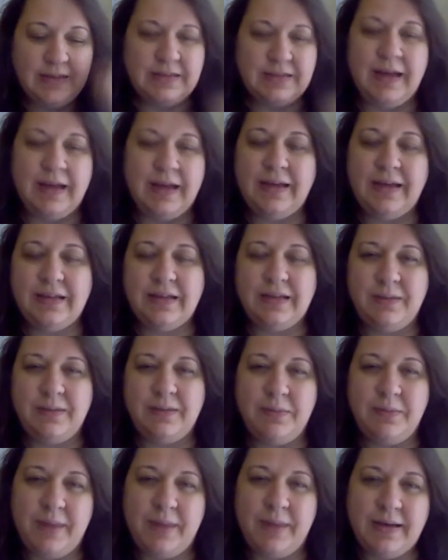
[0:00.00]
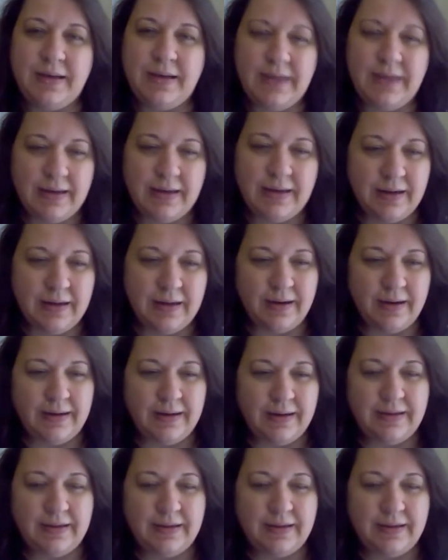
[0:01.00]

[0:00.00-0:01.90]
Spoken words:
night, and I've been meditating on it.